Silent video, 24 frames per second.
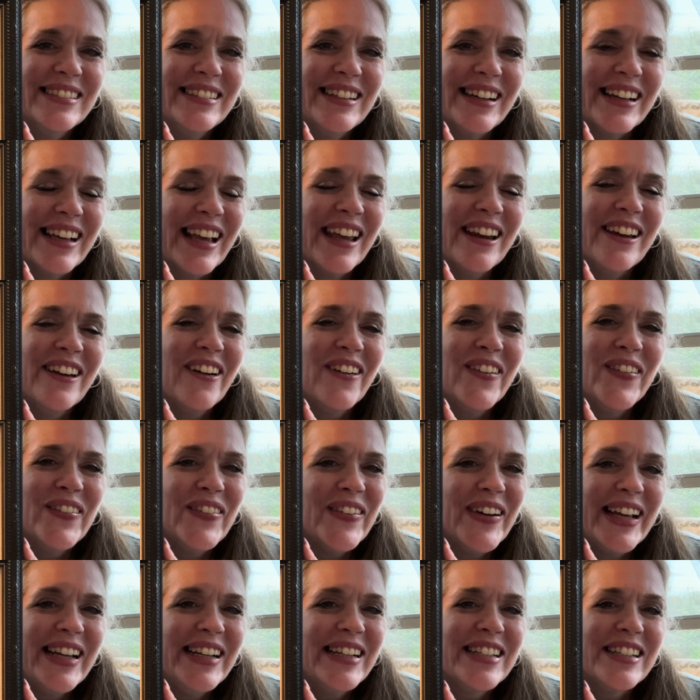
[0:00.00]
I cannot
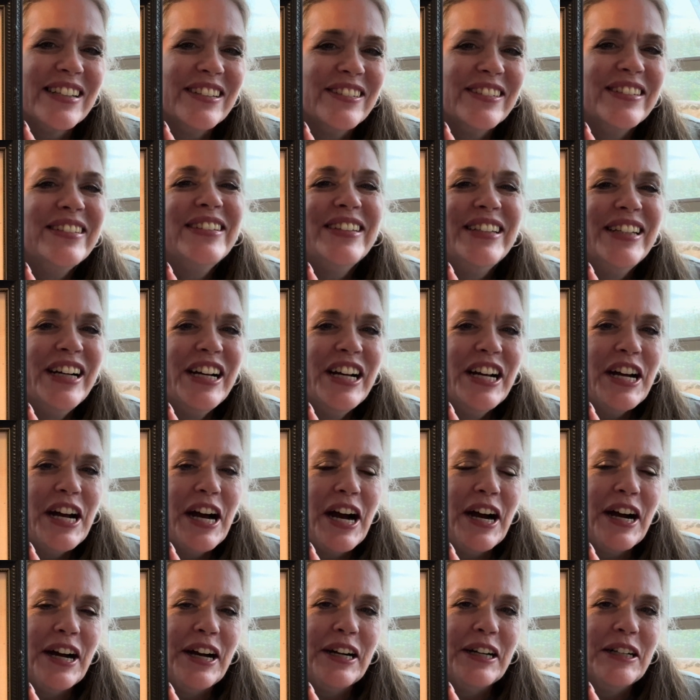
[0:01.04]
wait to
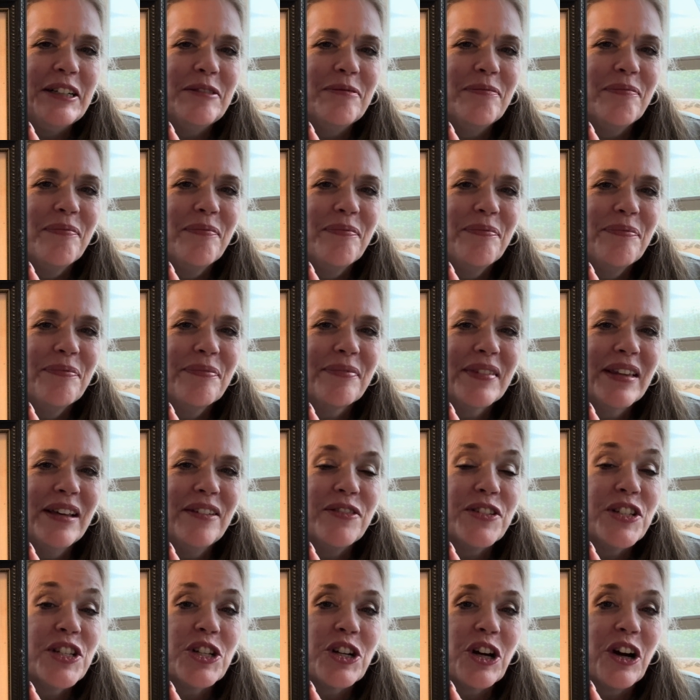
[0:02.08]

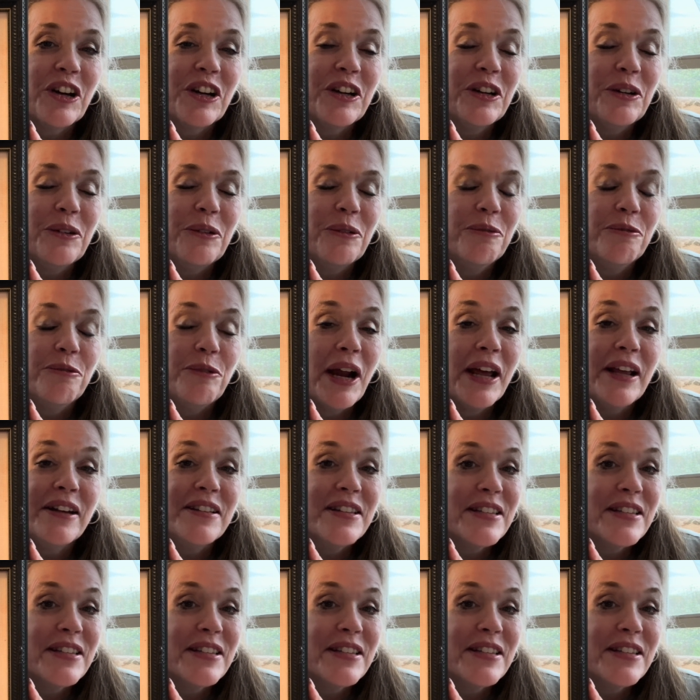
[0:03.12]
started a red